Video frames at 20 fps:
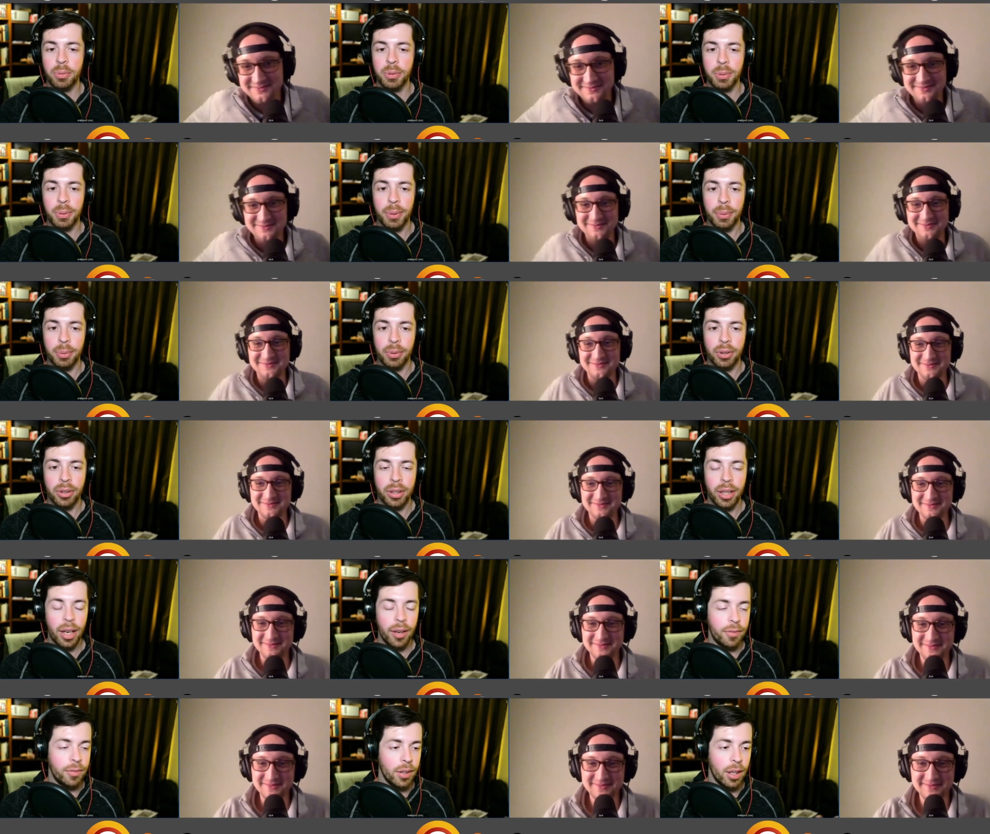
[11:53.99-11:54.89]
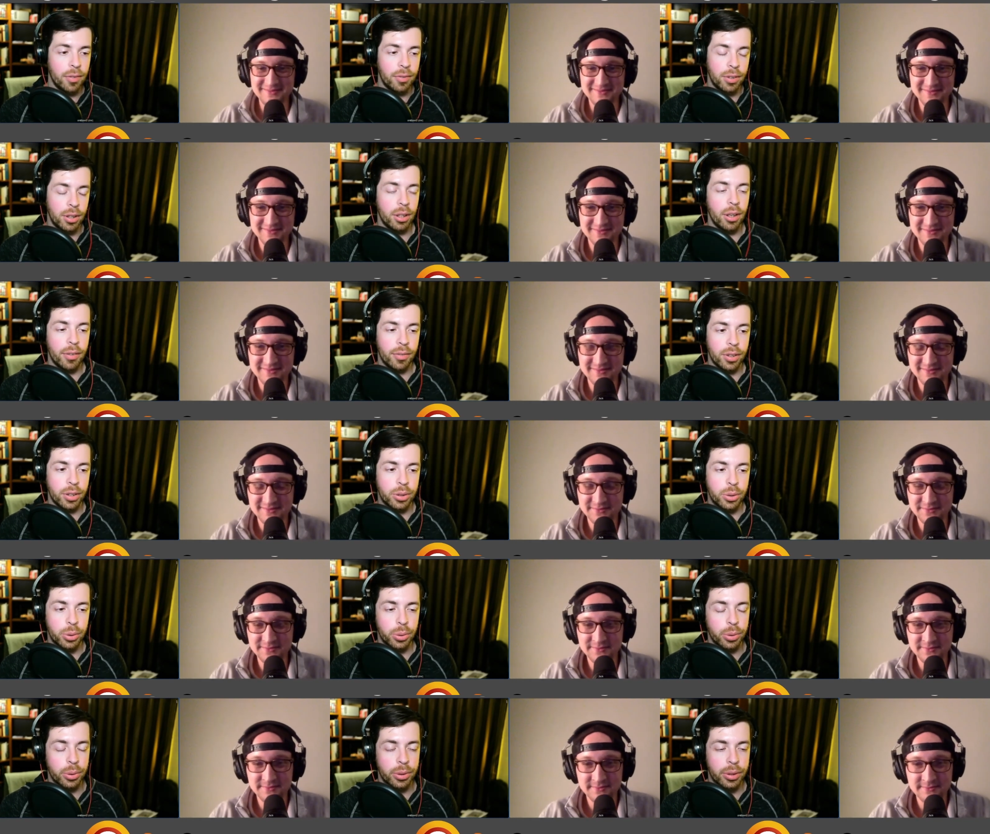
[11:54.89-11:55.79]
Speaker 1: people. If if you have a
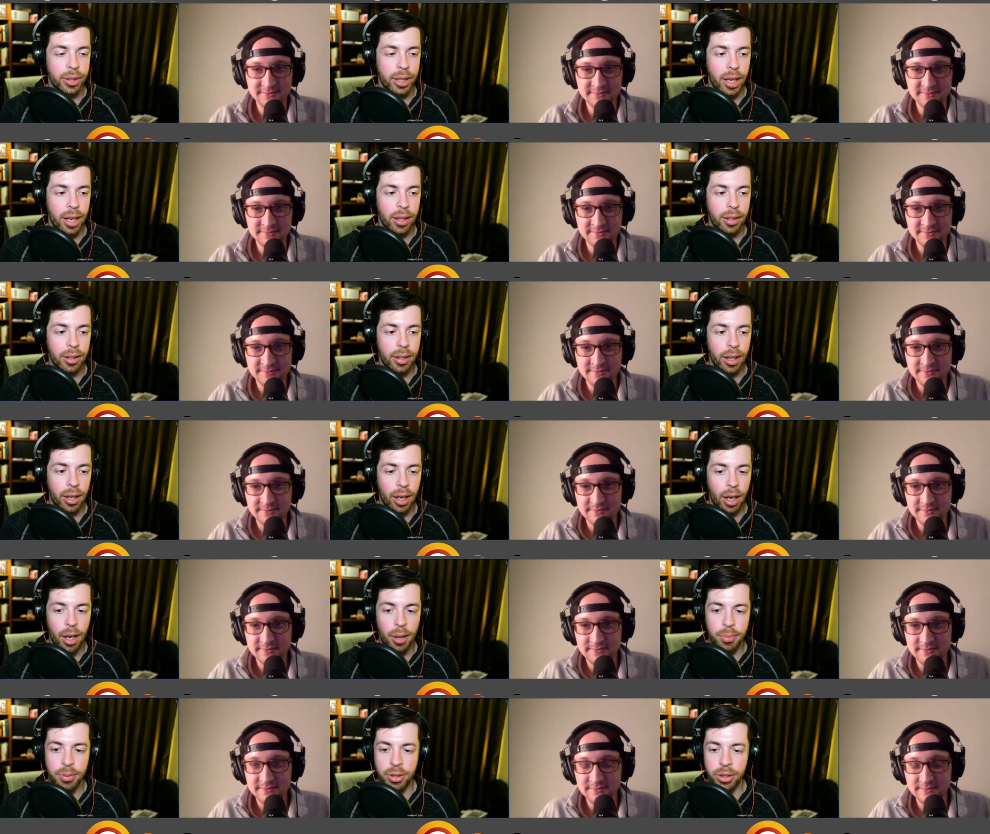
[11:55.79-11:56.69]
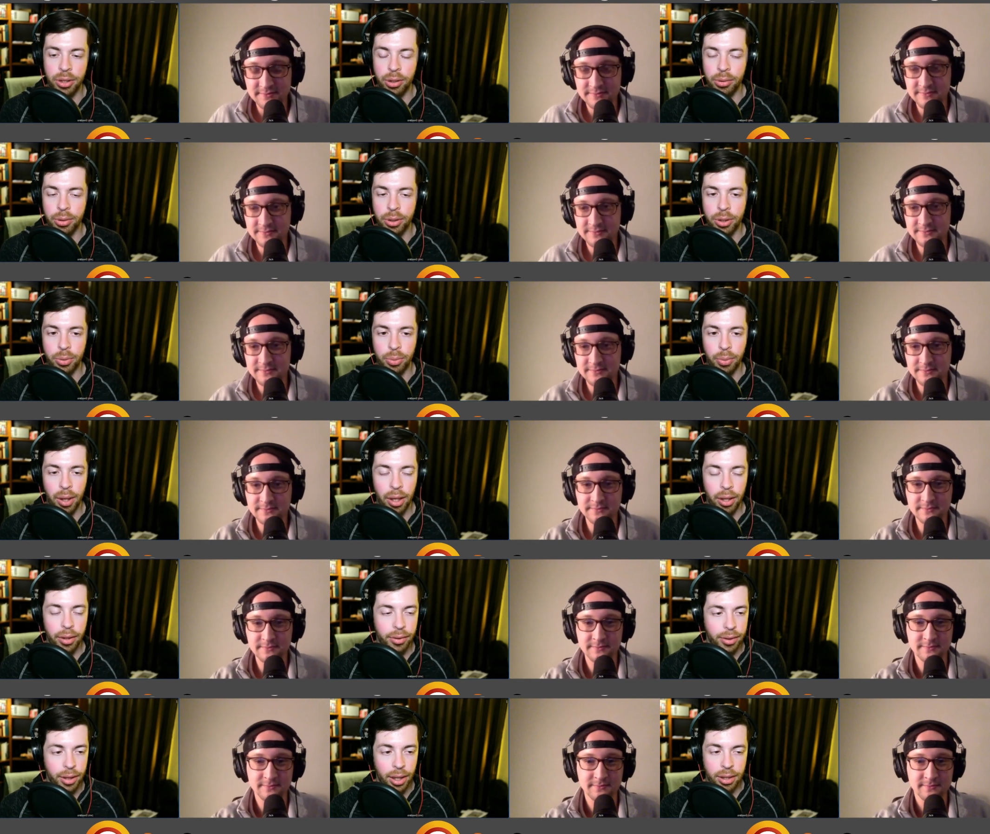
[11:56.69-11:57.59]
tool that that helps you as well,
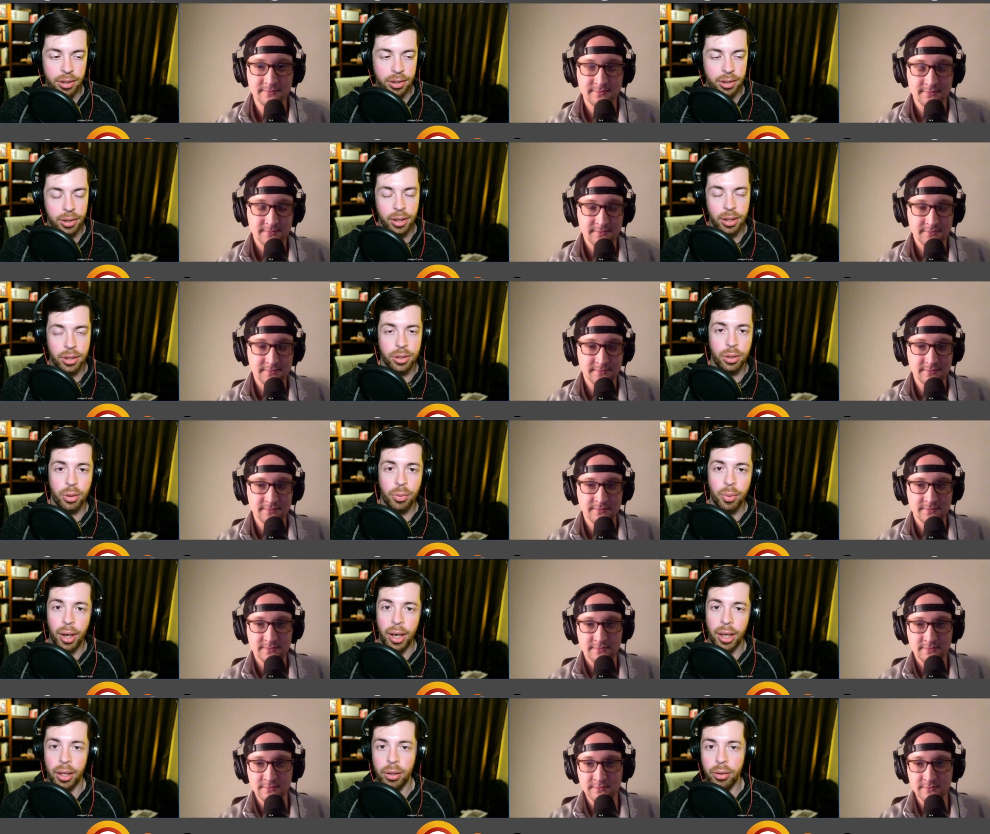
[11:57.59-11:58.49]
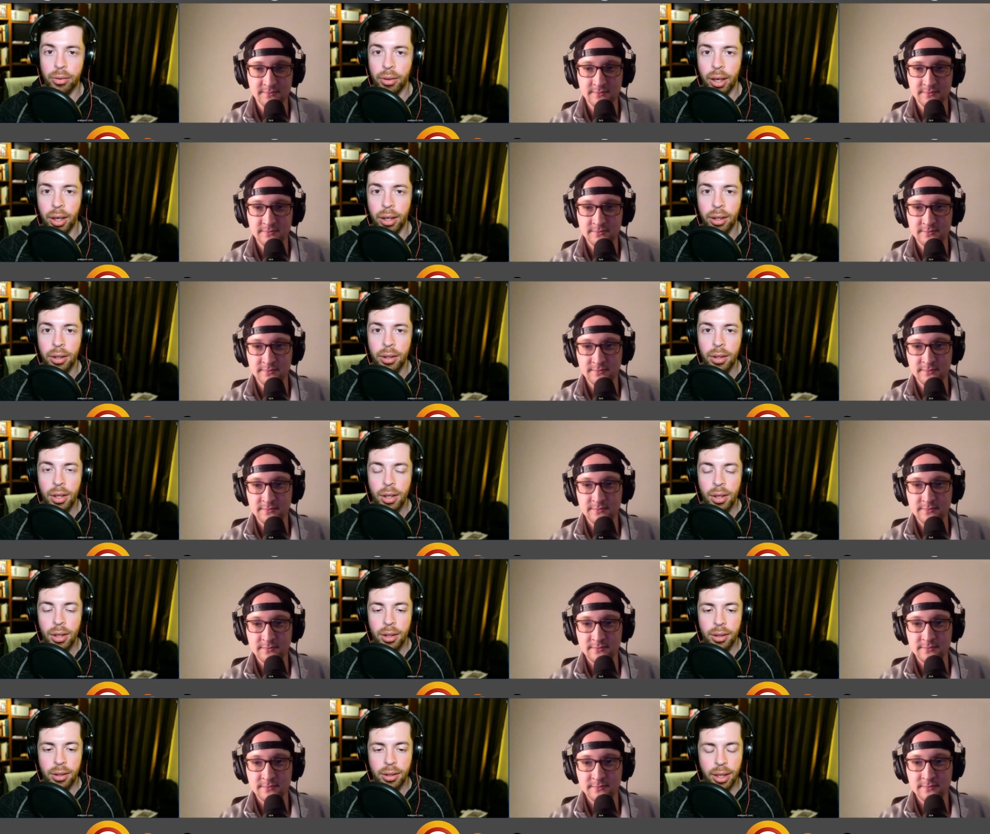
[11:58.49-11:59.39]
that's that's great, right?
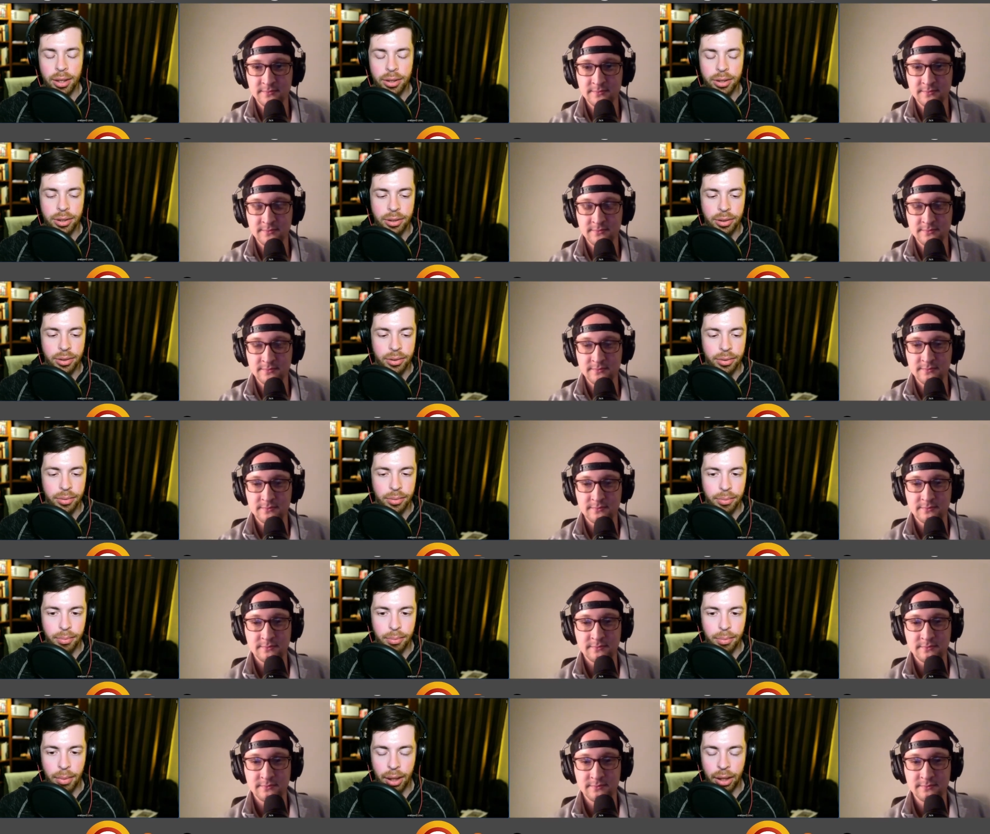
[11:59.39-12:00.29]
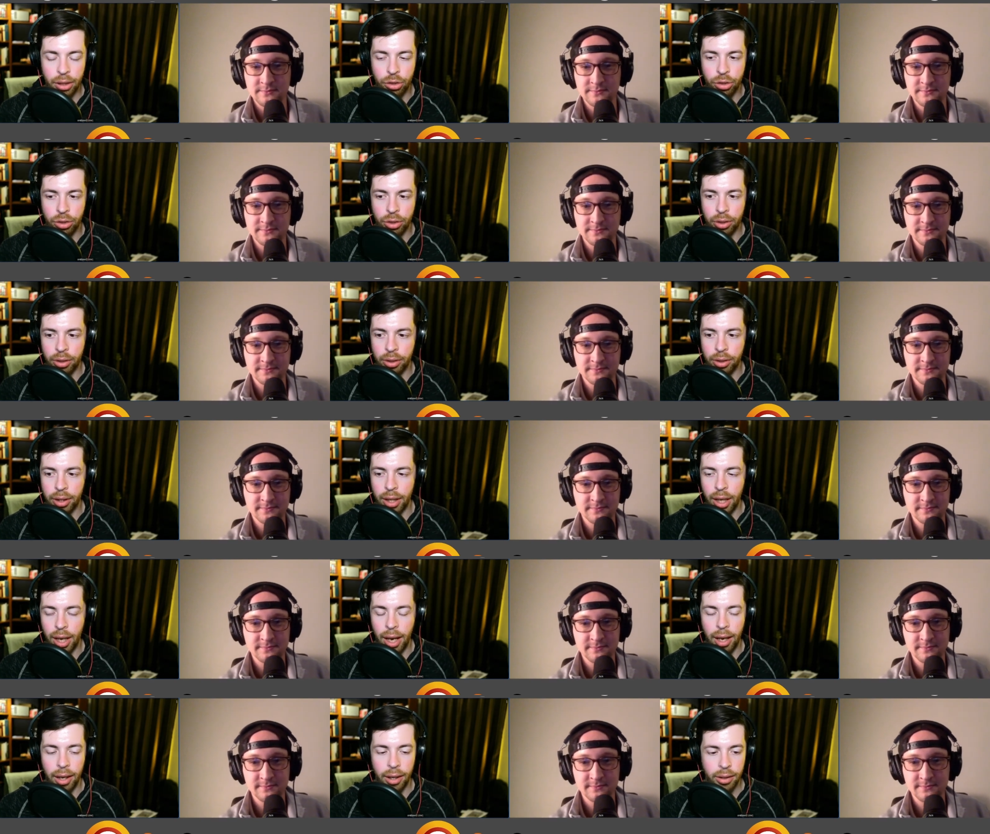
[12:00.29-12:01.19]
Let's make sure
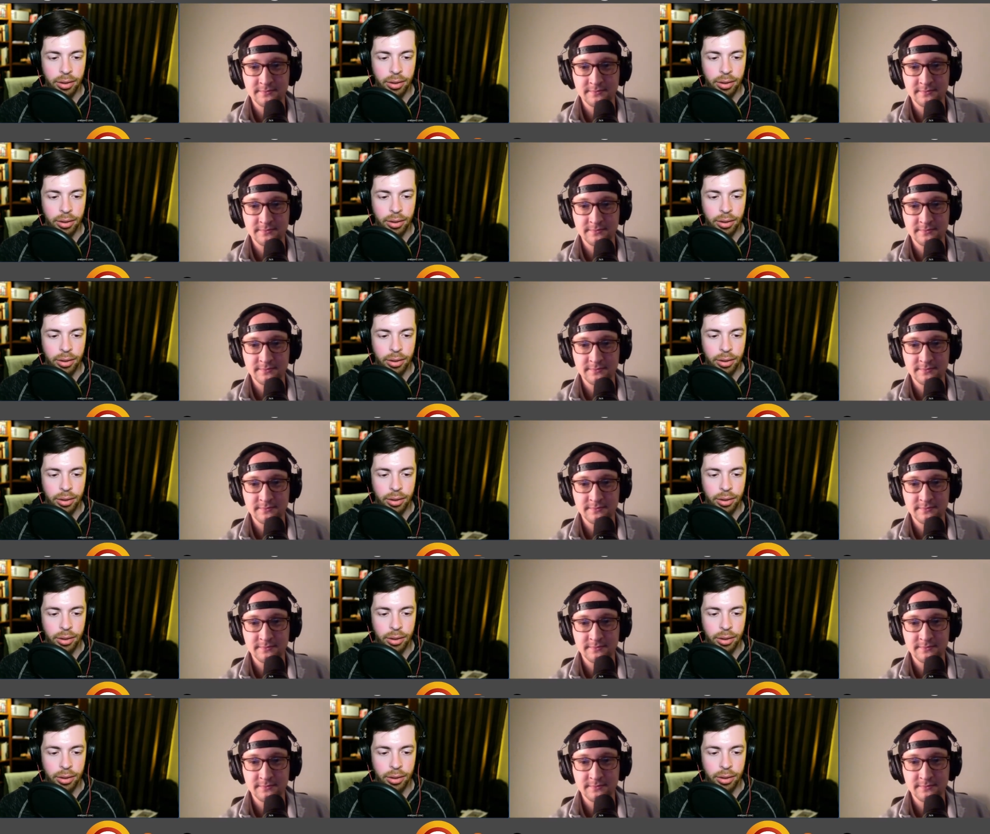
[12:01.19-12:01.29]
that